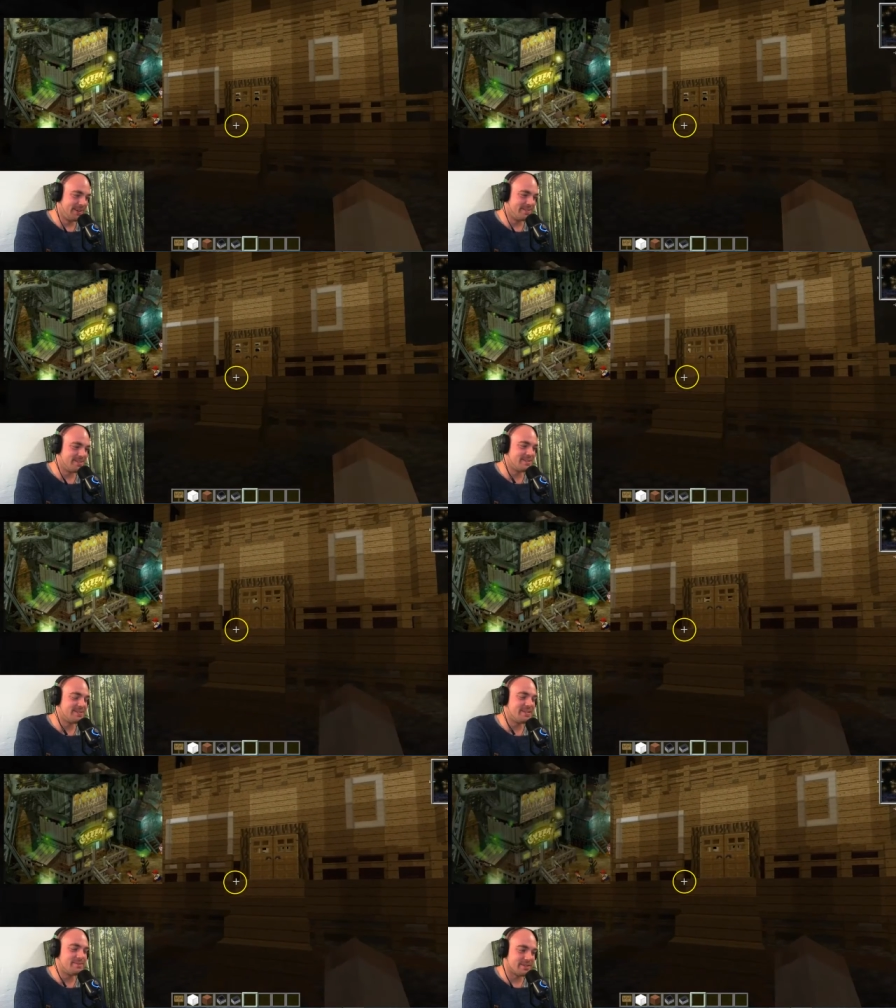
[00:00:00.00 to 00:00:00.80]
This is
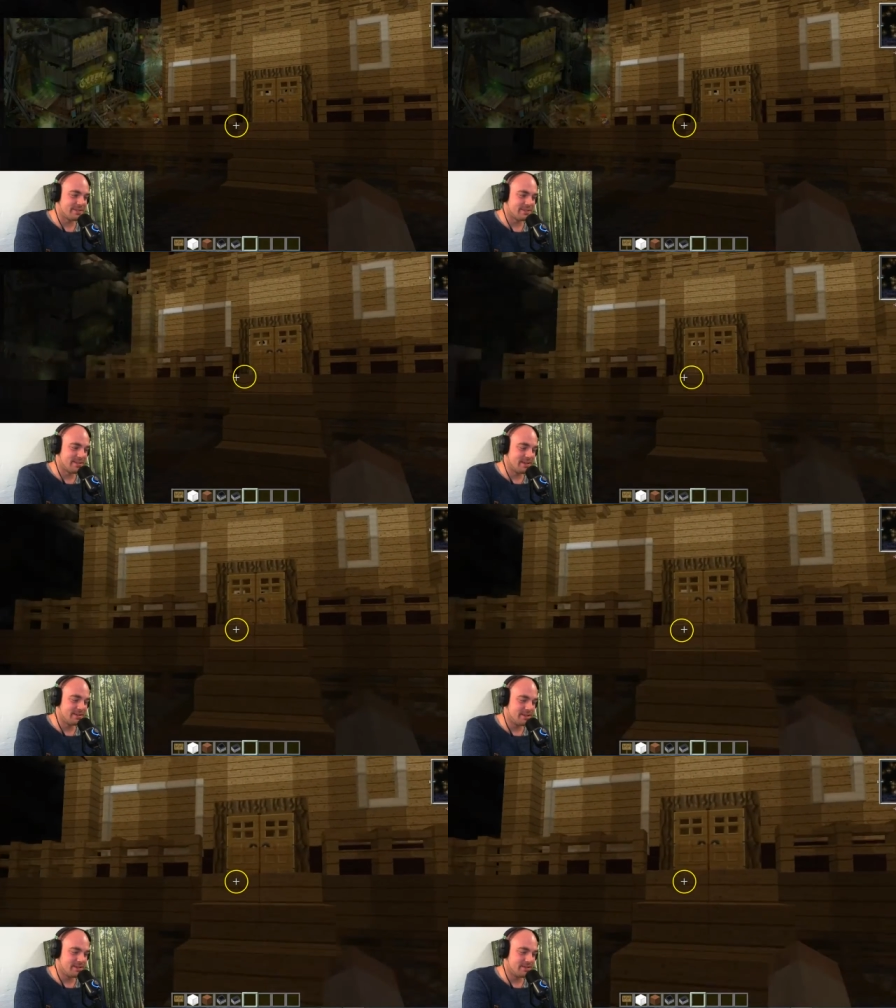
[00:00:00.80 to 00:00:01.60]
Tifa's,
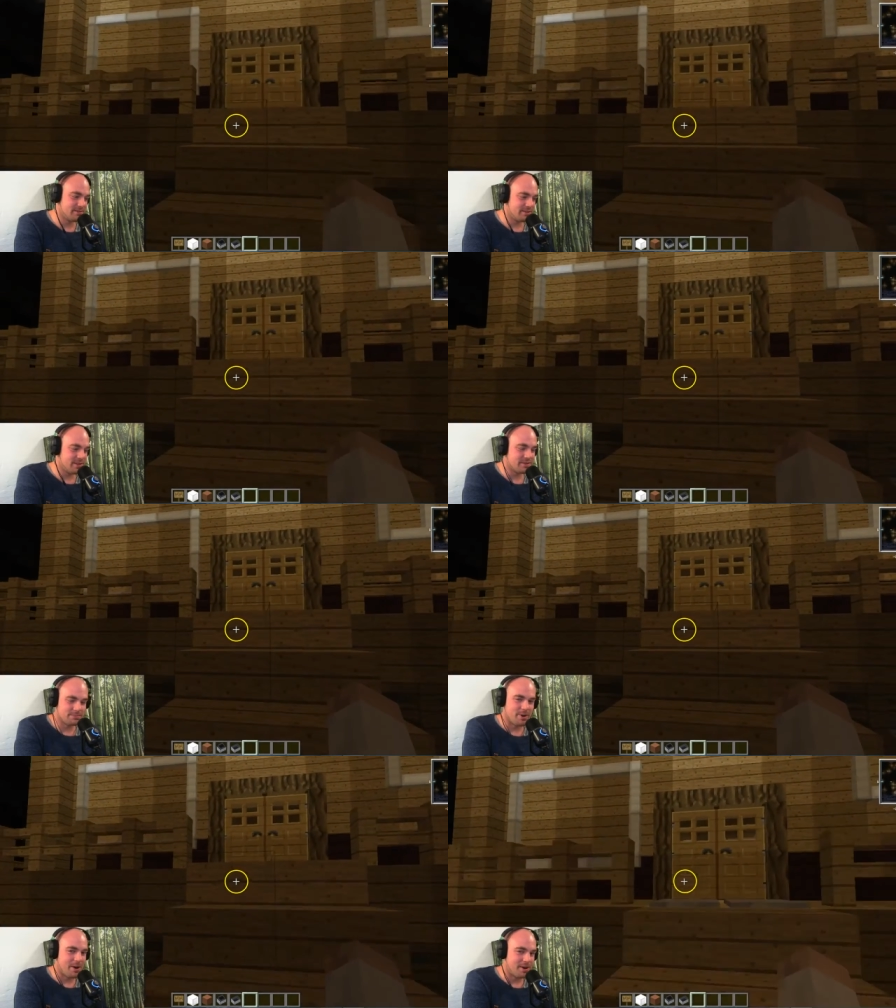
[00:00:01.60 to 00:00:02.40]
Tifa's
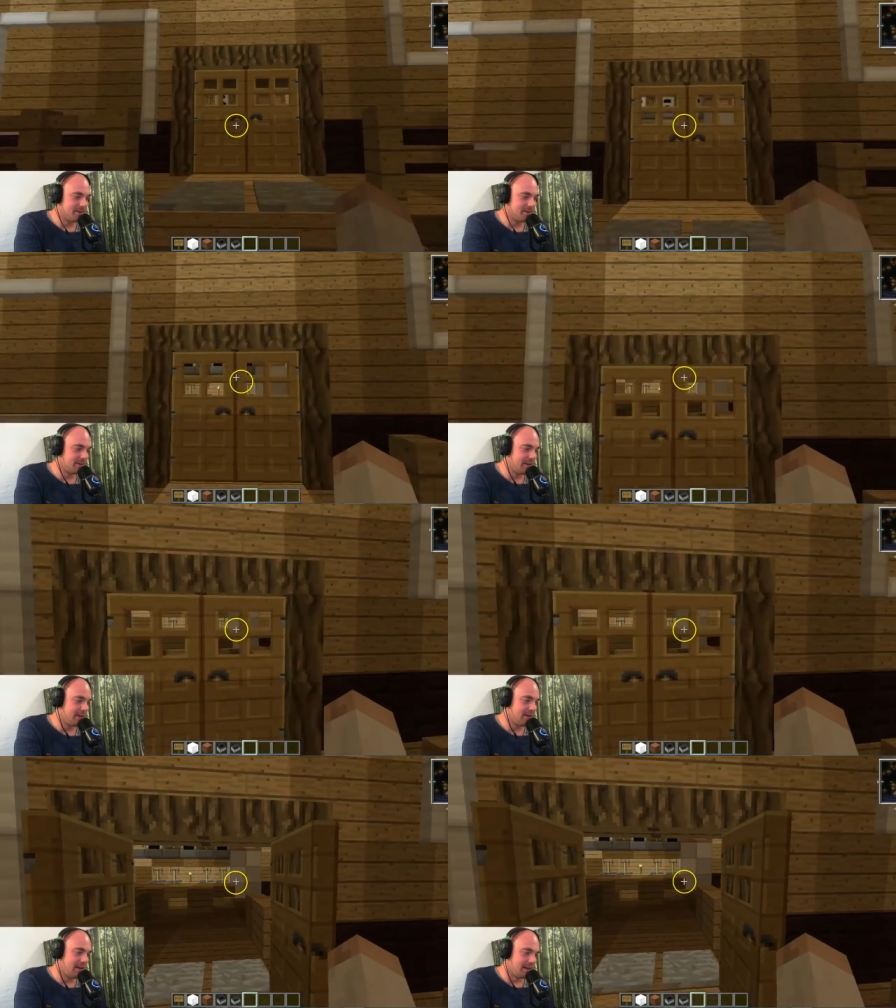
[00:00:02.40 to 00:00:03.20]
bar.
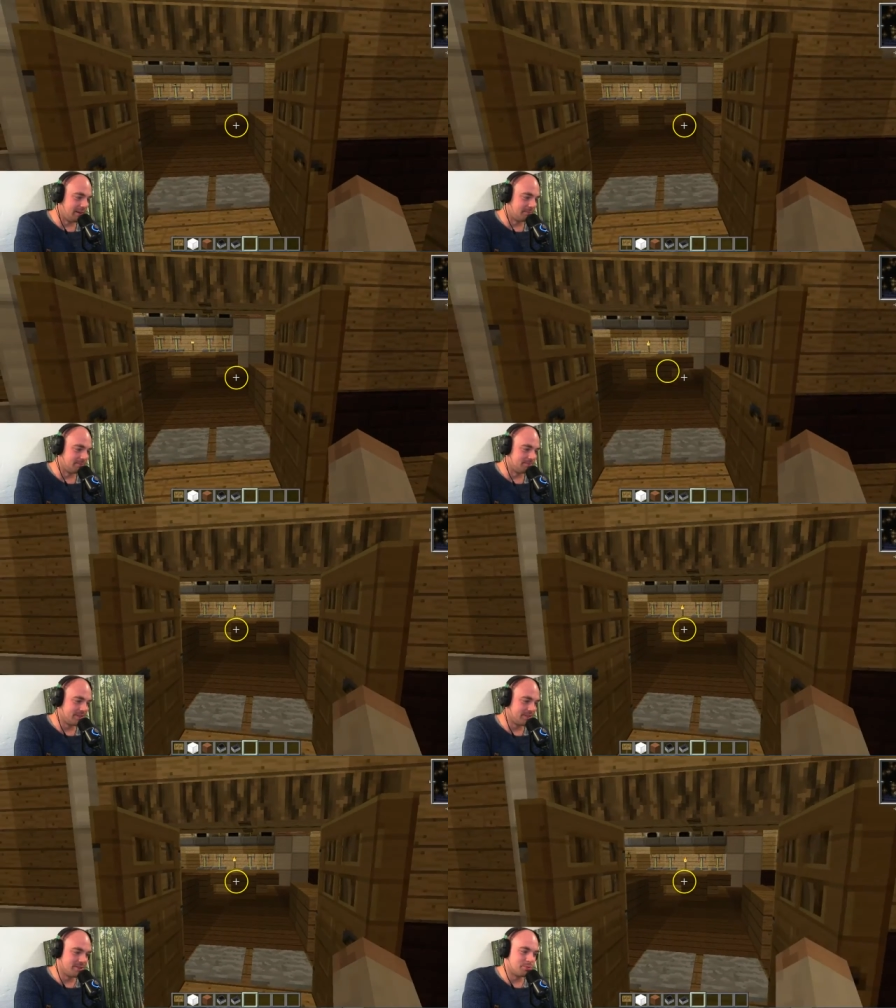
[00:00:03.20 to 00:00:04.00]
Um,
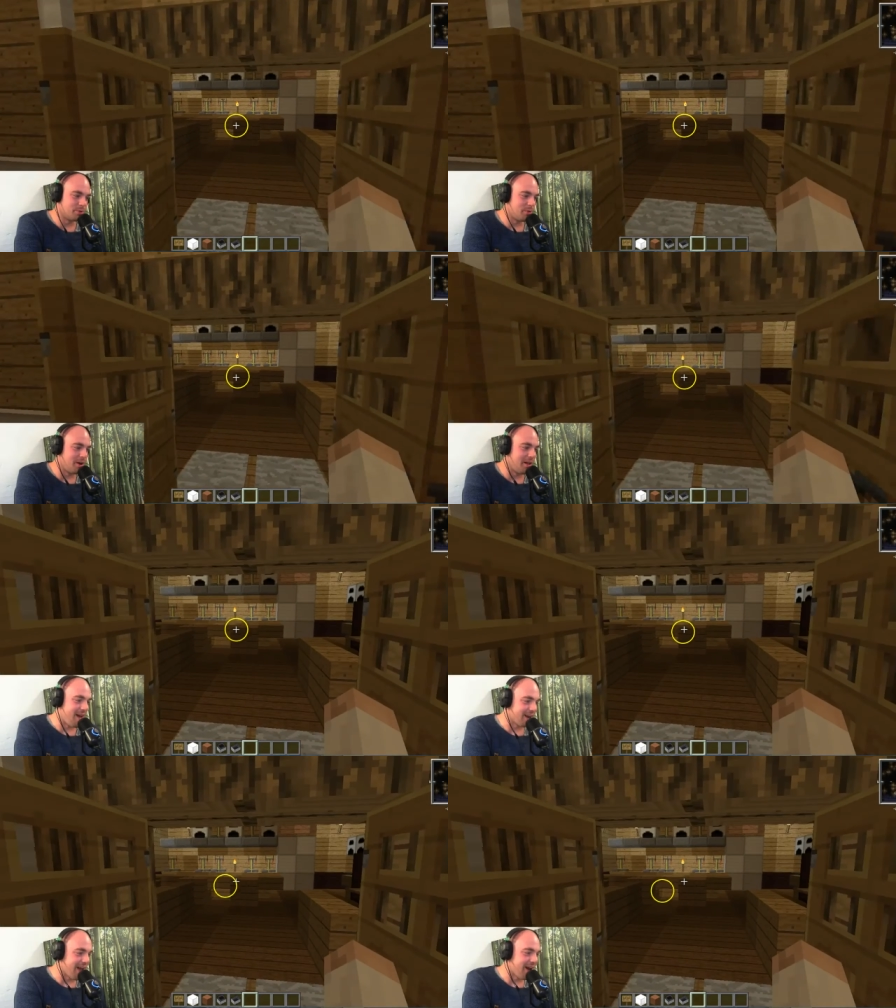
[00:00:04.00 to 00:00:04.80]
this is where we all
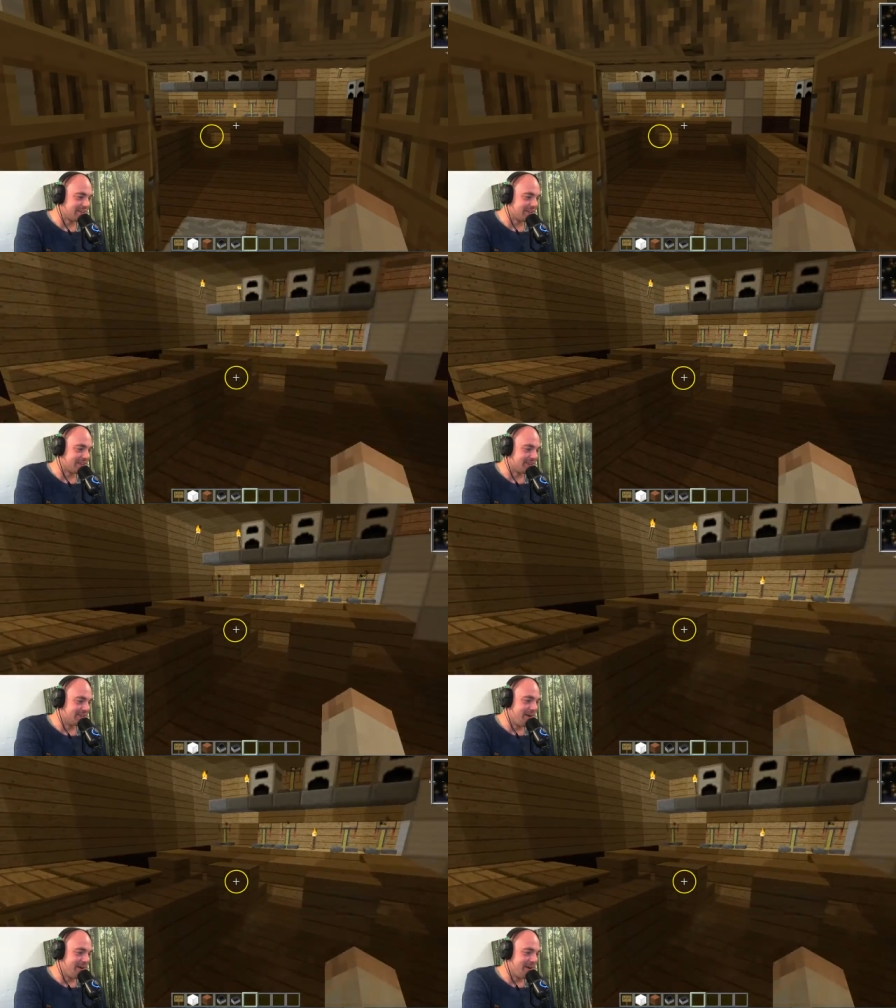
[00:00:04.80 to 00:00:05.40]
hang out, you know.